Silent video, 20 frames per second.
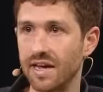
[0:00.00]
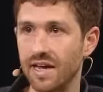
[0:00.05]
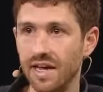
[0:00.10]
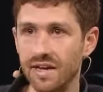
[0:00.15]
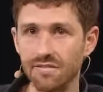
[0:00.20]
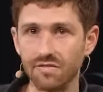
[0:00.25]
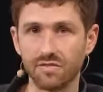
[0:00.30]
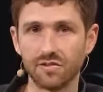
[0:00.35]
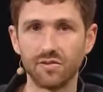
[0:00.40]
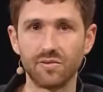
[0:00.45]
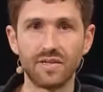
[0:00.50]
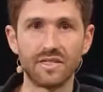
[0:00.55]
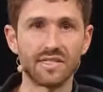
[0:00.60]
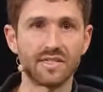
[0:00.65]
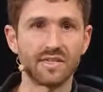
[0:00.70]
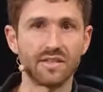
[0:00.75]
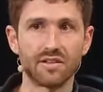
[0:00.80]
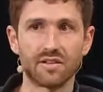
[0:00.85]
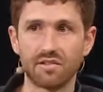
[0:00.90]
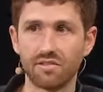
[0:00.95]

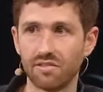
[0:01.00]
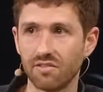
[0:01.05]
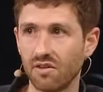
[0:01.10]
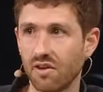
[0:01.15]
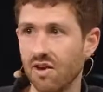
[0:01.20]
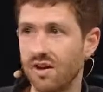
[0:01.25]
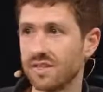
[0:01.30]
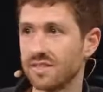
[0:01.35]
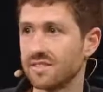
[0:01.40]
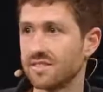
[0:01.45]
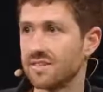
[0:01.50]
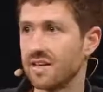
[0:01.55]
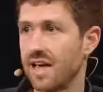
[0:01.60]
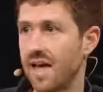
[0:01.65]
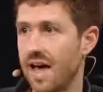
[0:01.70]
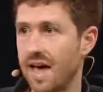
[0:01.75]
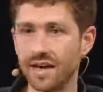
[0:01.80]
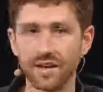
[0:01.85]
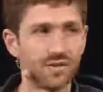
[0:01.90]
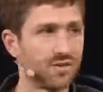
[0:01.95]
influencing the thoughts,
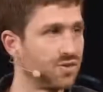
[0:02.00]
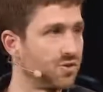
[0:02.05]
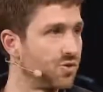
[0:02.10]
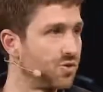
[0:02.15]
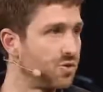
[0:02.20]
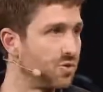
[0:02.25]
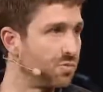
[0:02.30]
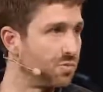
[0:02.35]
attitudes,